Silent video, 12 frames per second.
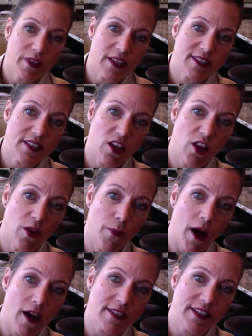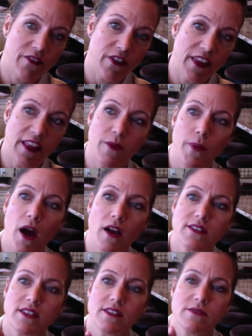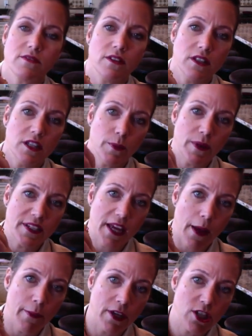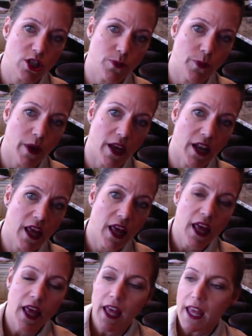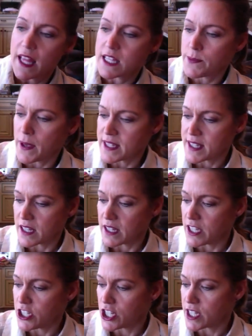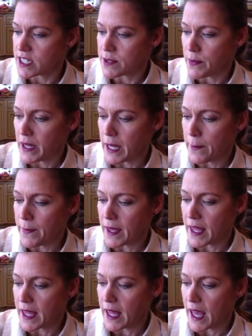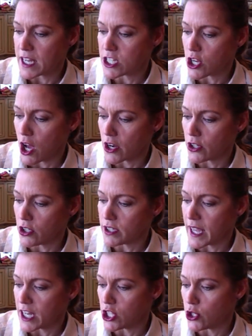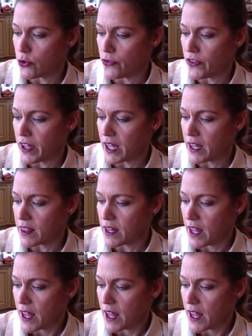Still in the box and everything. The box is a little bit damaged, but it's basically just Minnie, Mickey, and Donald, and Goofy.